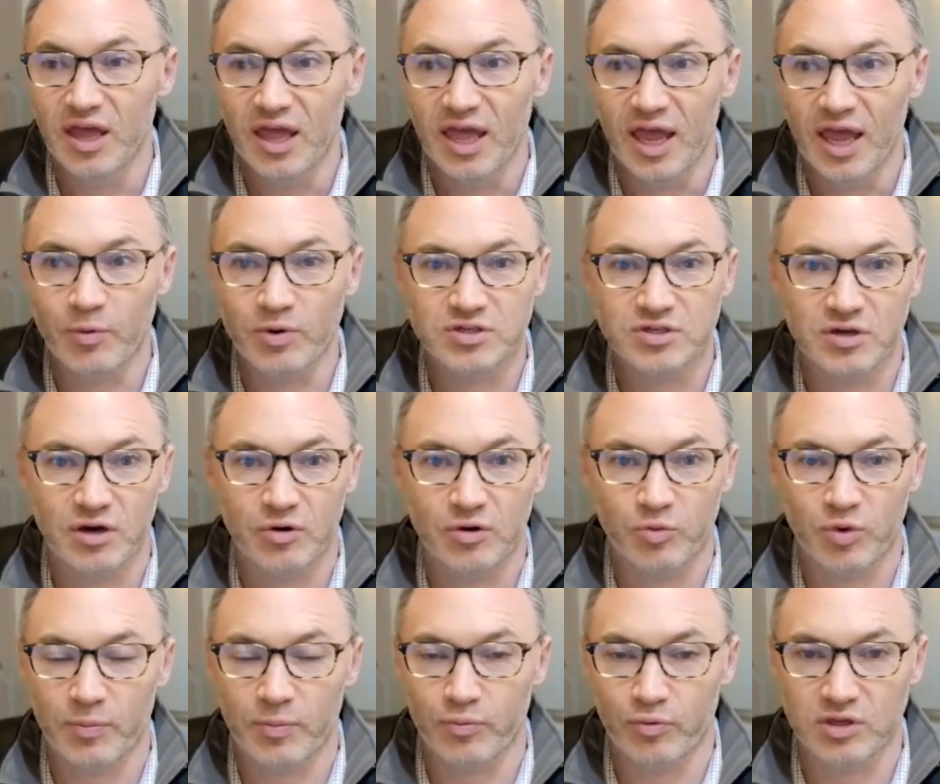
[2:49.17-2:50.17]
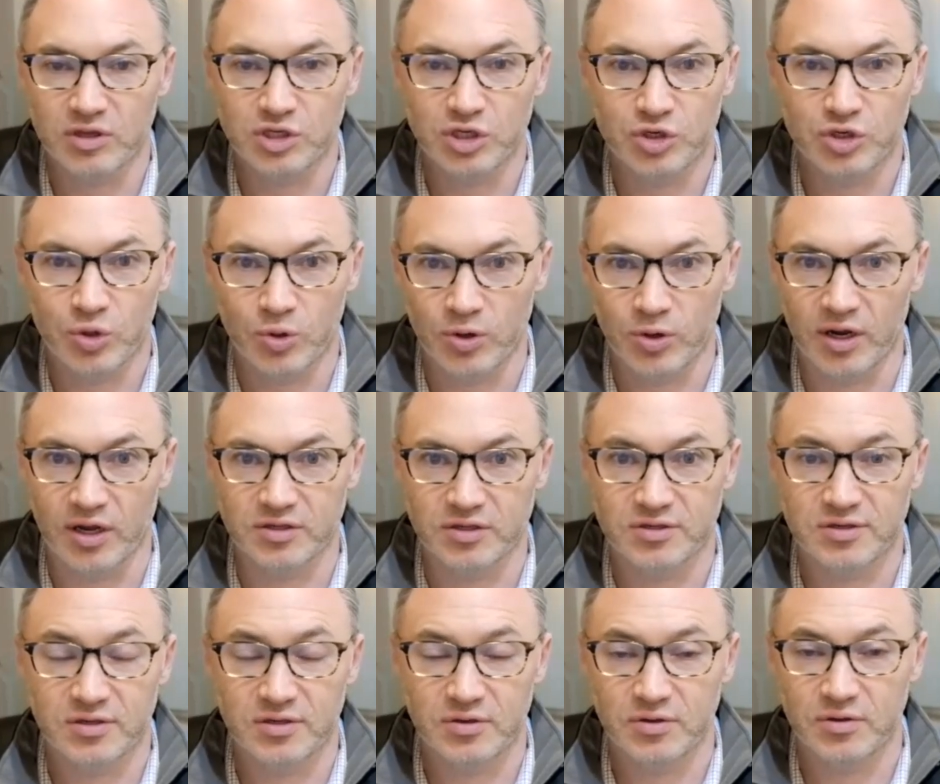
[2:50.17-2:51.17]
And we saw Rep Richie Torres,
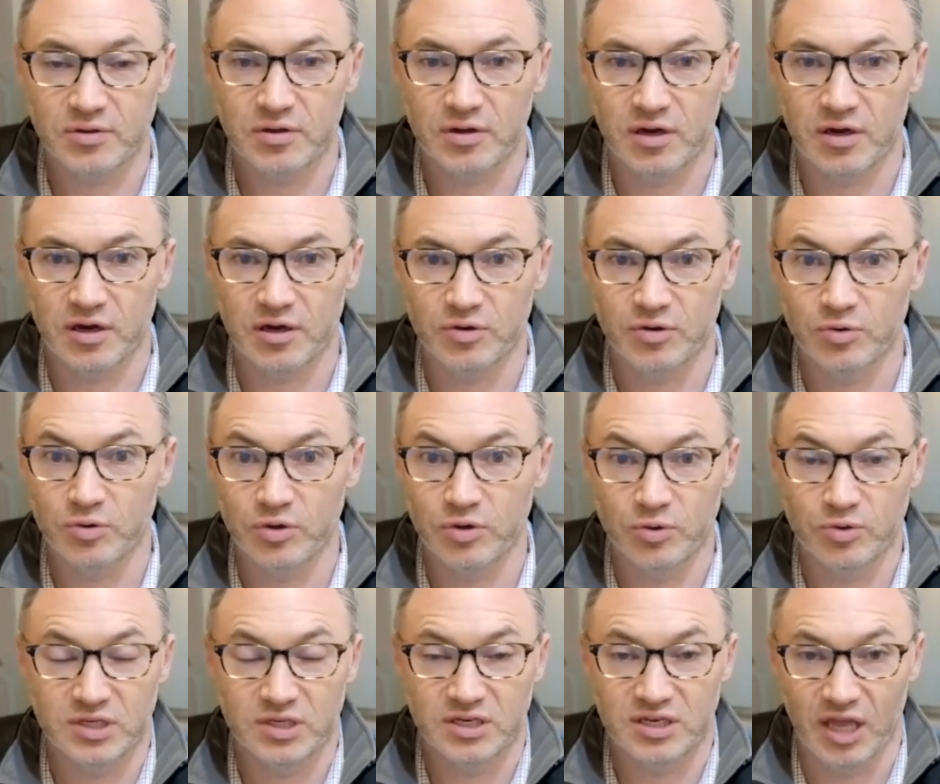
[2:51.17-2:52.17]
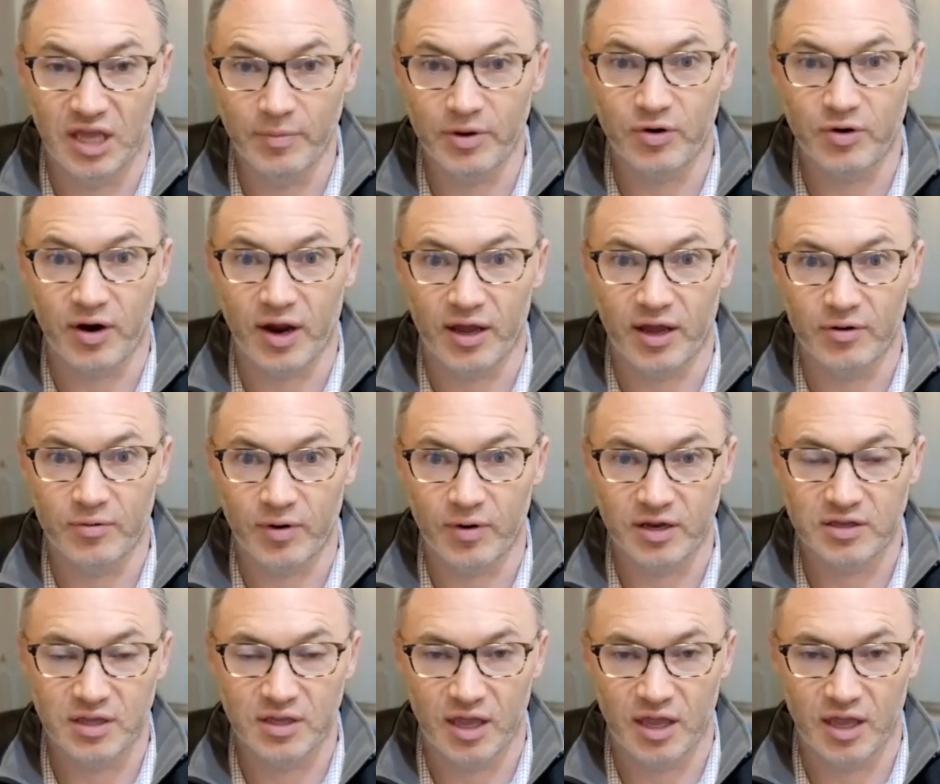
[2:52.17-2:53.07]
who is a Democrat, right?